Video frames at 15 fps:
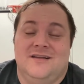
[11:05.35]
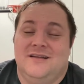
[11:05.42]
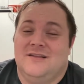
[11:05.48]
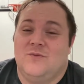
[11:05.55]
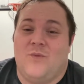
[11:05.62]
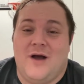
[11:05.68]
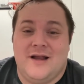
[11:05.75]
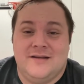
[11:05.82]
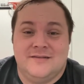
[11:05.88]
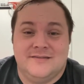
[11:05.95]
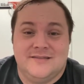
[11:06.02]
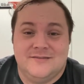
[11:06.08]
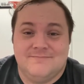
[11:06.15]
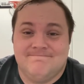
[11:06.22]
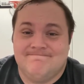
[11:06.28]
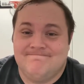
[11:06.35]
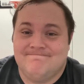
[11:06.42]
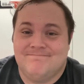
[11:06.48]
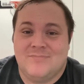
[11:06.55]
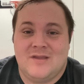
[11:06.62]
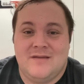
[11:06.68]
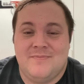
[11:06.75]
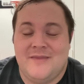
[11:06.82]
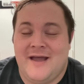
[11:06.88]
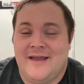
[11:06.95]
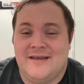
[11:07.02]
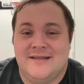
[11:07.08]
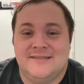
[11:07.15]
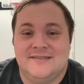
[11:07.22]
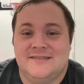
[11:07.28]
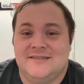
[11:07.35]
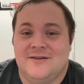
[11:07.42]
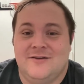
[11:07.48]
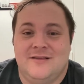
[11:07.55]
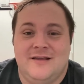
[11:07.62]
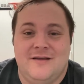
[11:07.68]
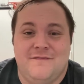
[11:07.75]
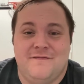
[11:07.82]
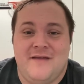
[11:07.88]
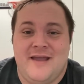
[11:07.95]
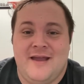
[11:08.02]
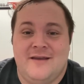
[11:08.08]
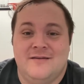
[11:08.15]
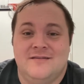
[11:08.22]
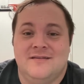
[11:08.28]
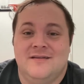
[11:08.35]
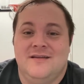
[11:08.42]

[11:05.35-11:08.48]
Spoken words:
It's wild. Not necessarily a fan.